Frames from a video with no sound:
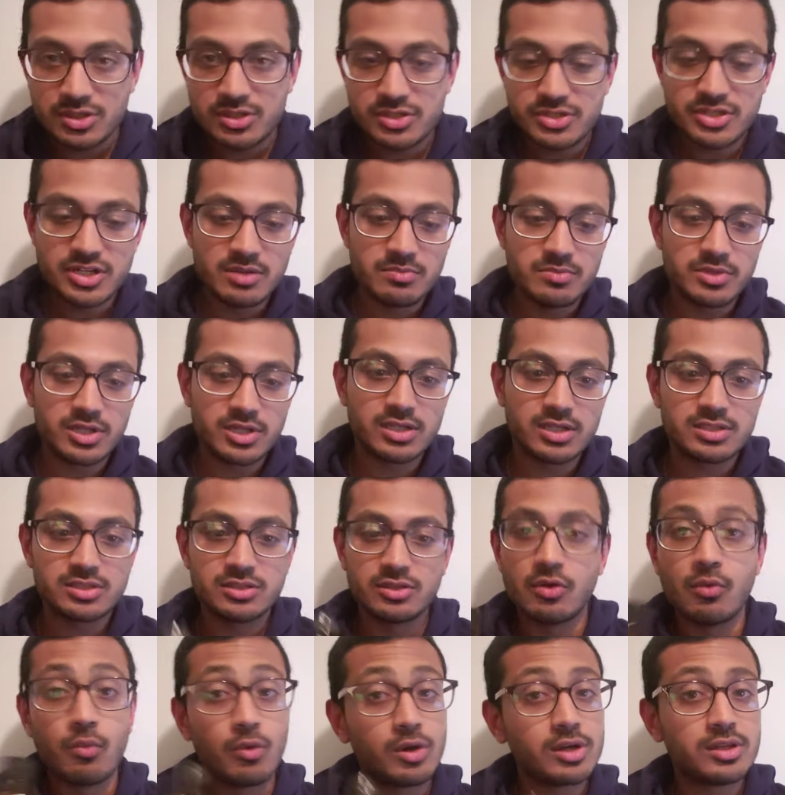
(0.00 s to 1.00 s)
to the gym because, you
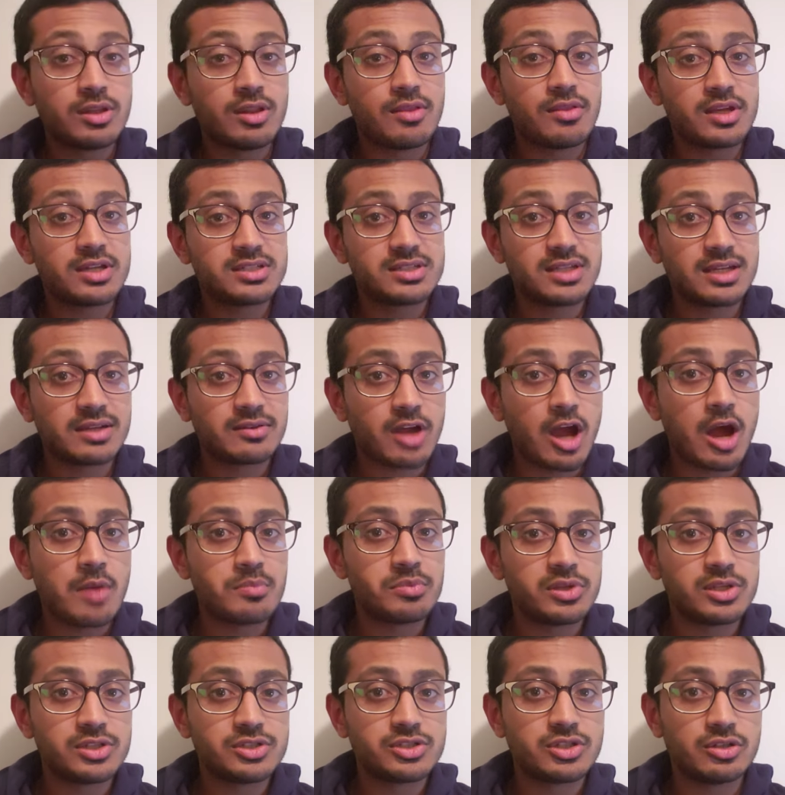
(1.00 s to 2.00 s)
know, one of the things that
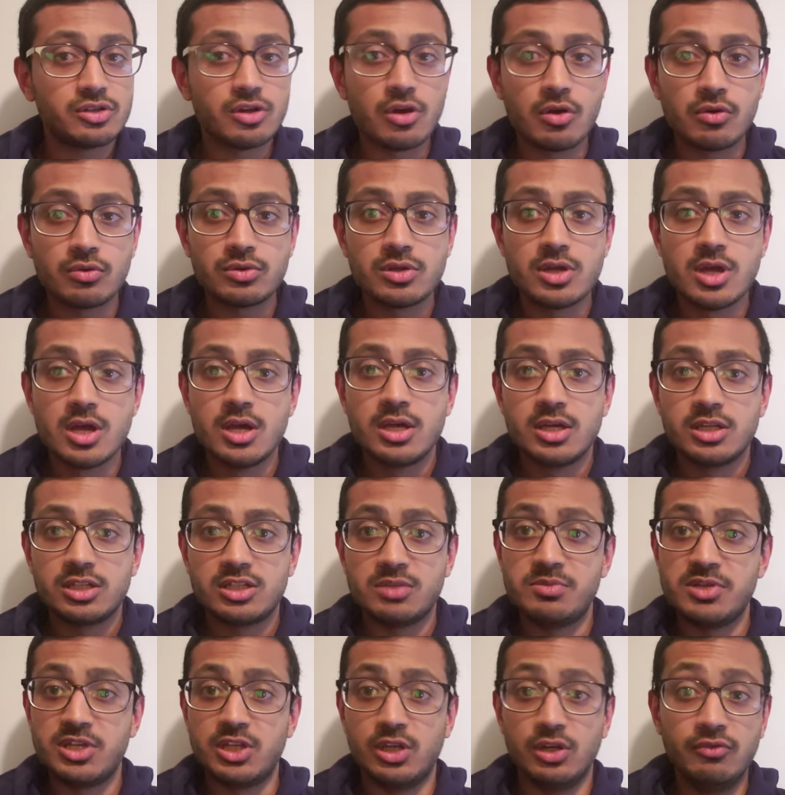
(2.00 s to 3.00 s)
copulins are known
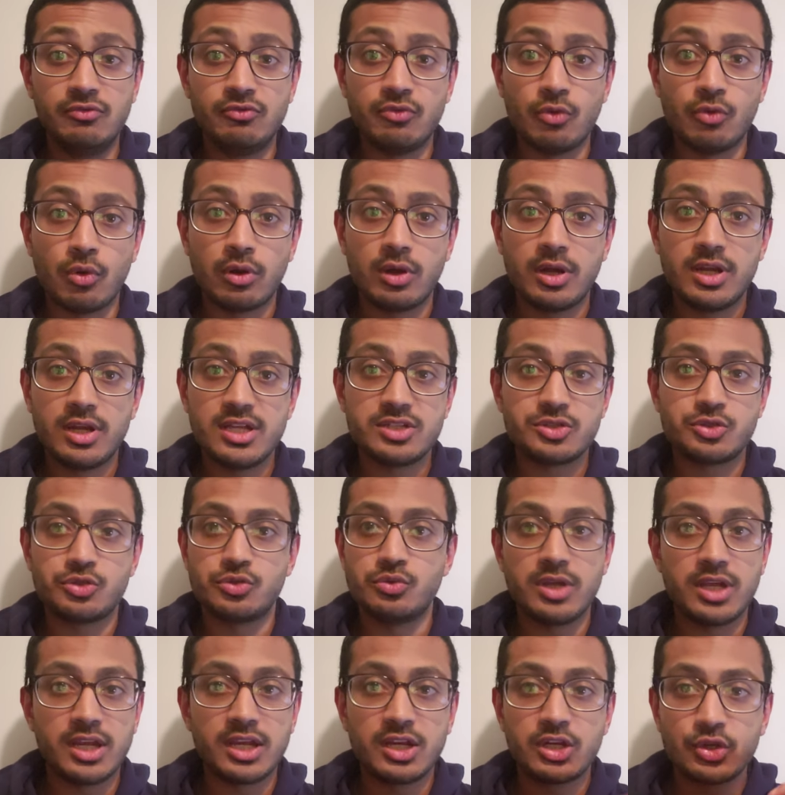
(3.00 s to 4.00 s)
to be good for is
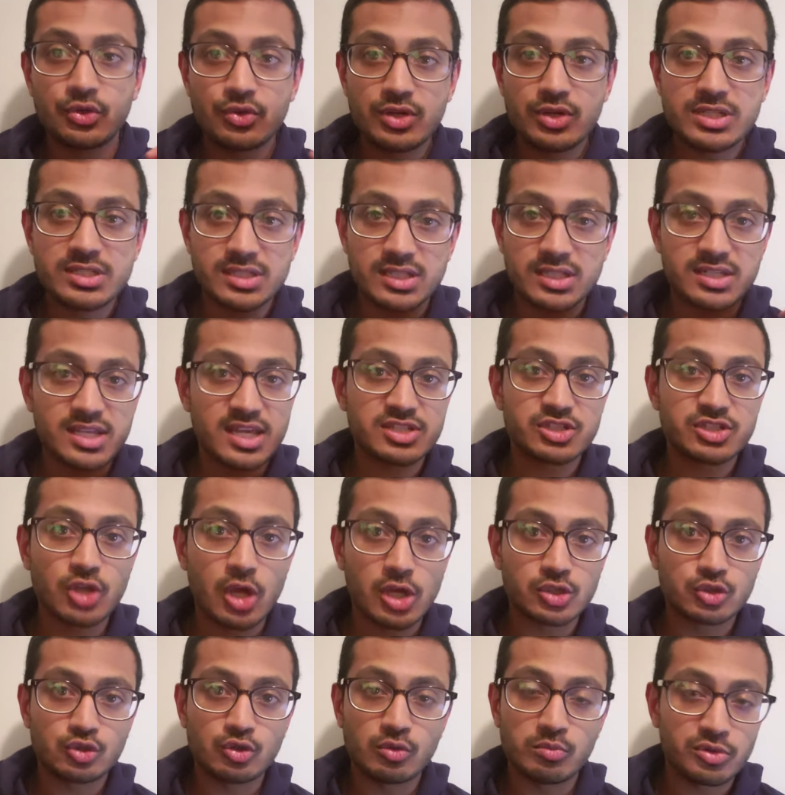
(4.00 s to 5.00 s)
to increase the
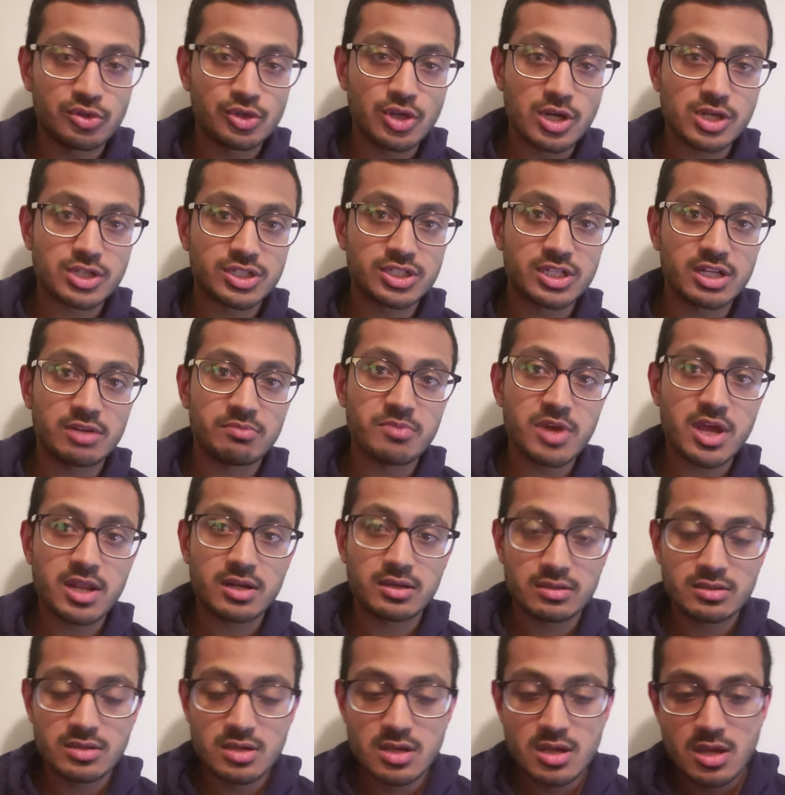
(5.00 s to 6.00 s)
testosterone production in men.
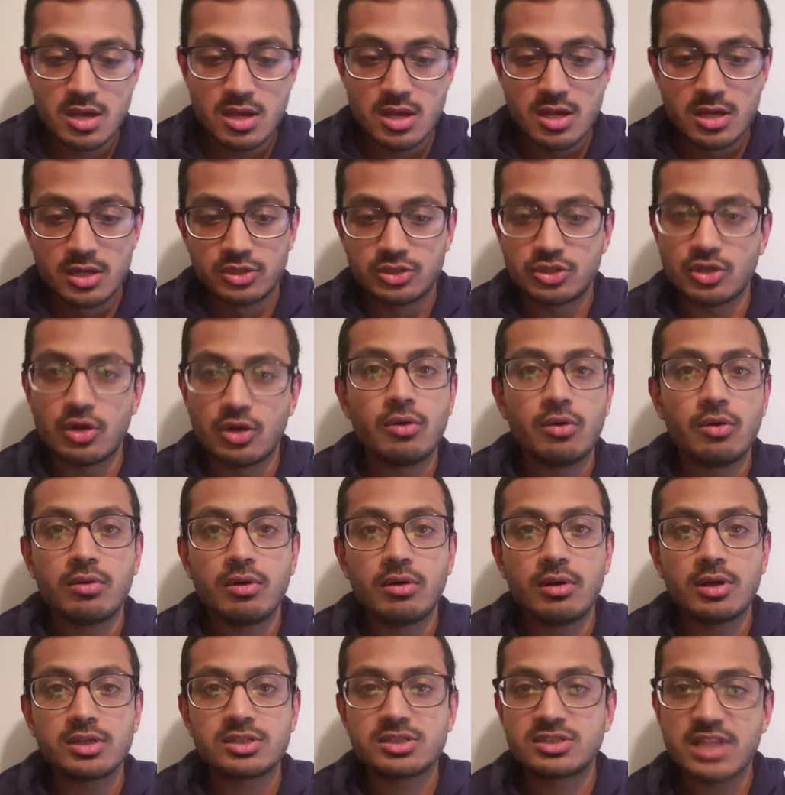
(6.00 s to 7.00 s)

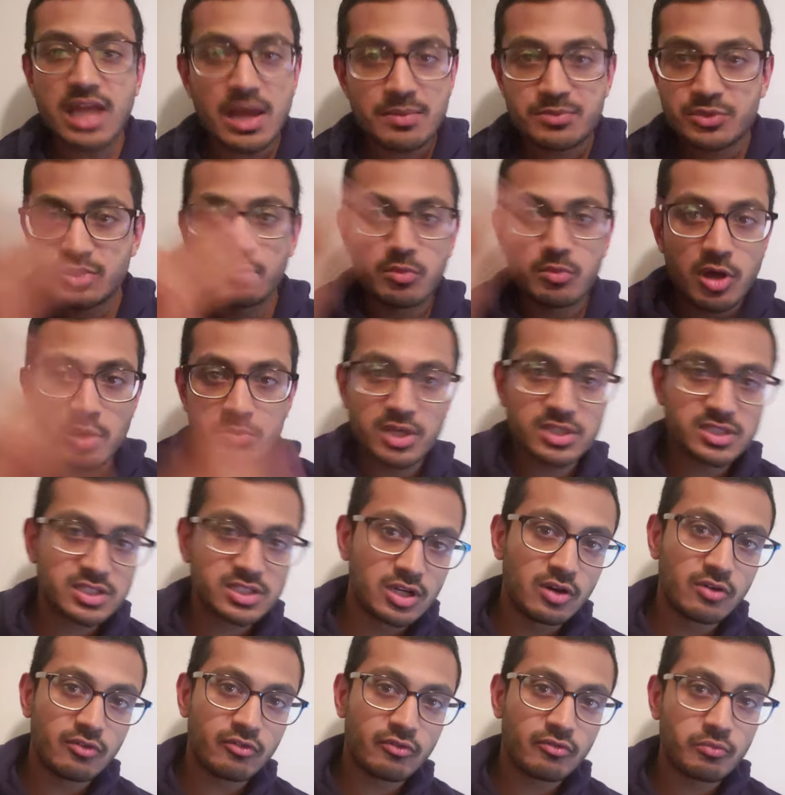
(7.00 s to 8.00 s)
So, I slabbed some on
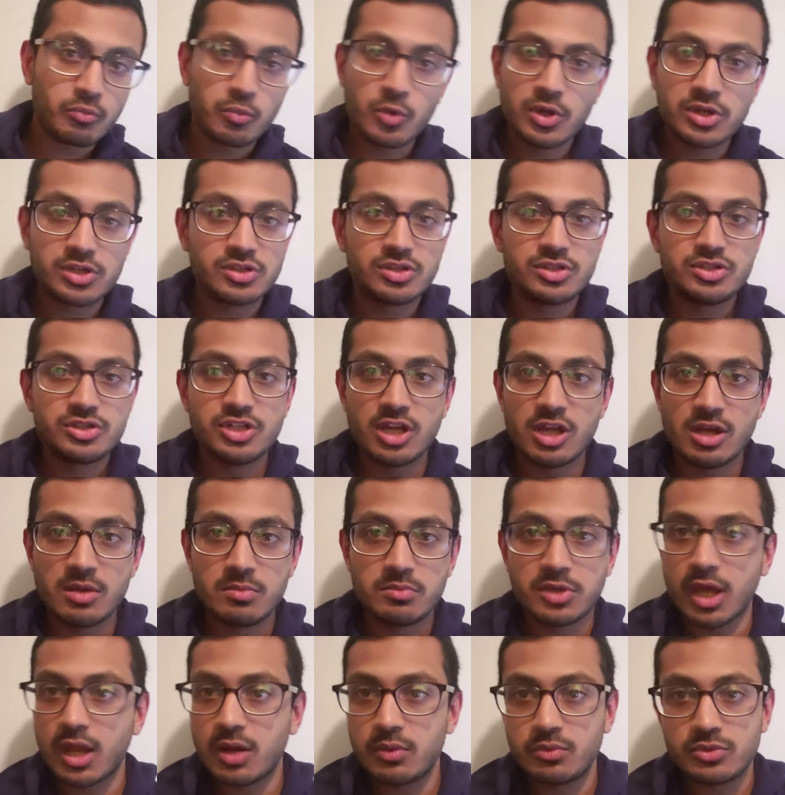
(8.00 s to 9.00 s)
myself, went to the
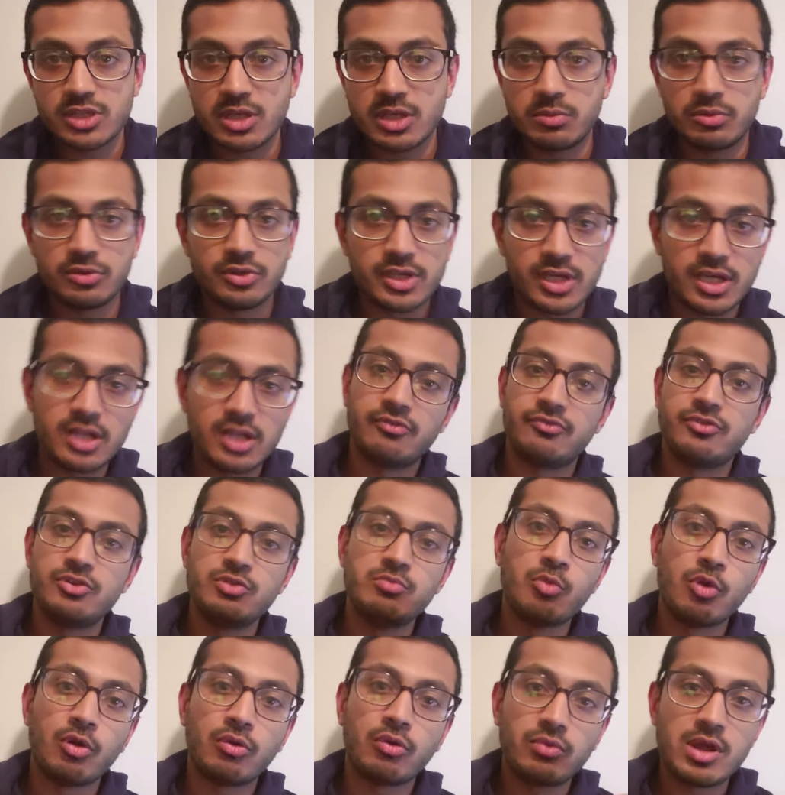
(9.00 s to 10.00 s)
gym, and was able to hit a few
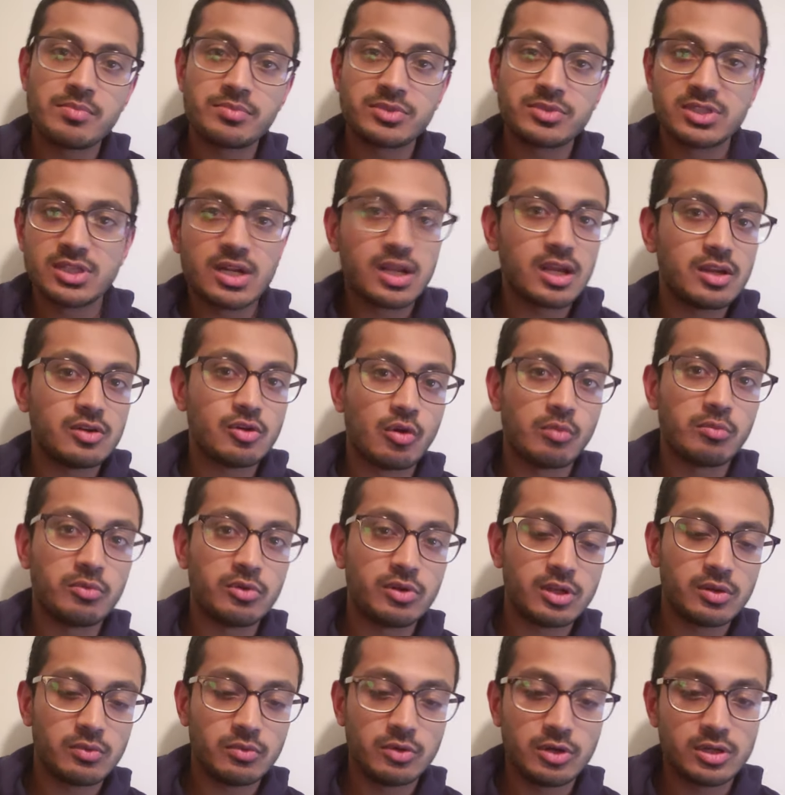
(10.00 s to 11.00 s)
more reps than I
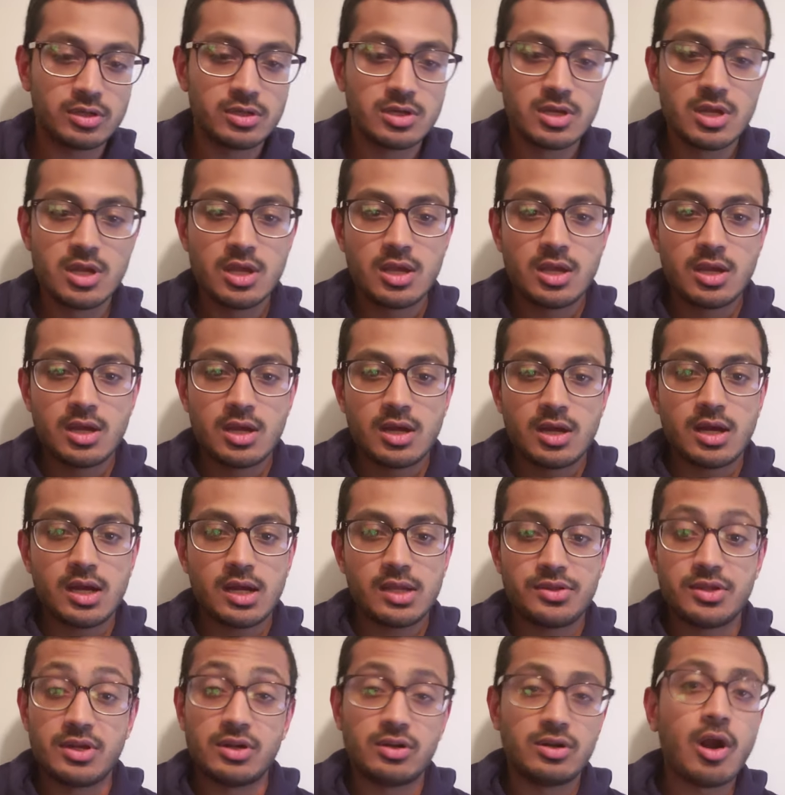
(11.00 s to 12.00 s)
normally would.
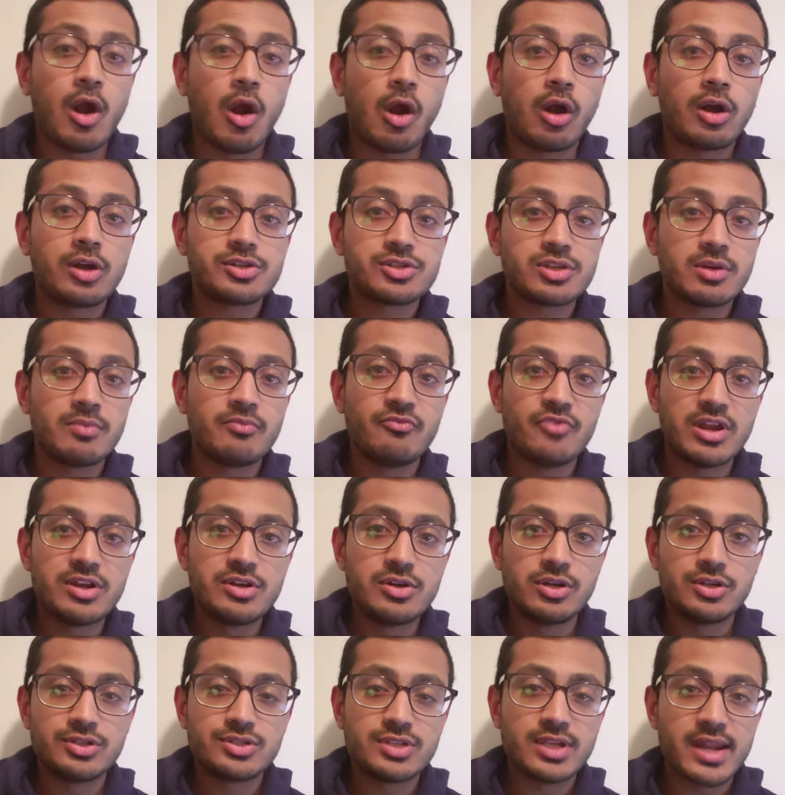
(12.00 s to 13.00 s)
Uh, there are some
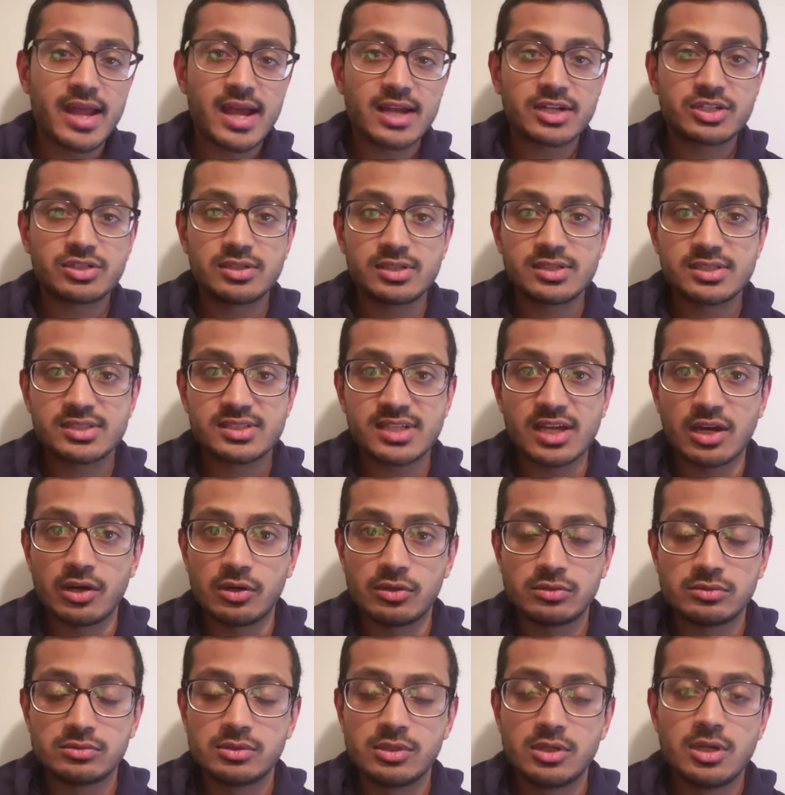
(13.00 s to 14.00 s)
vendors that actually
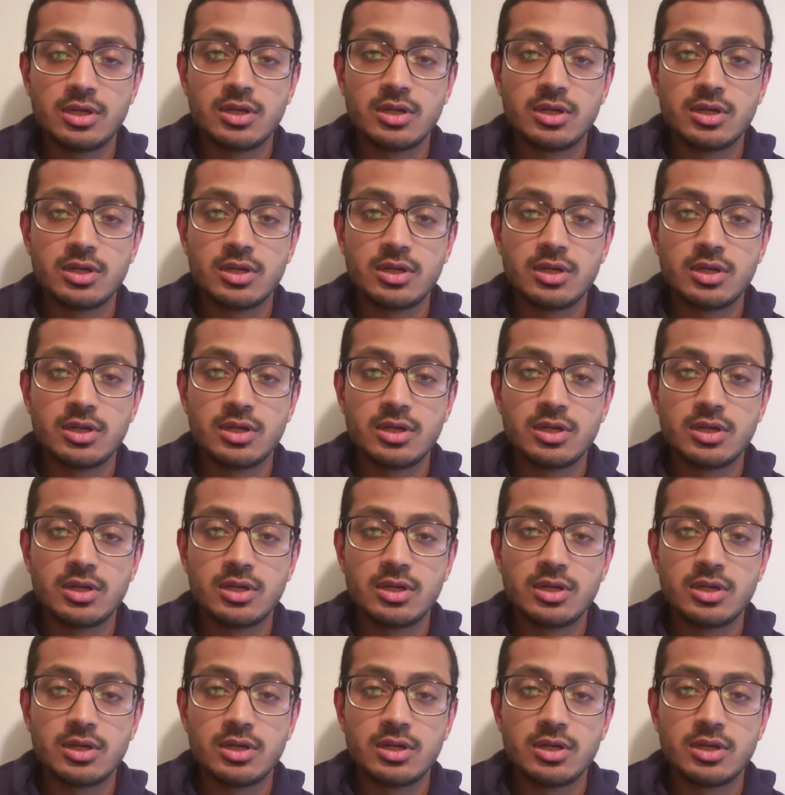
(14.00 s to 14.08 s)
sell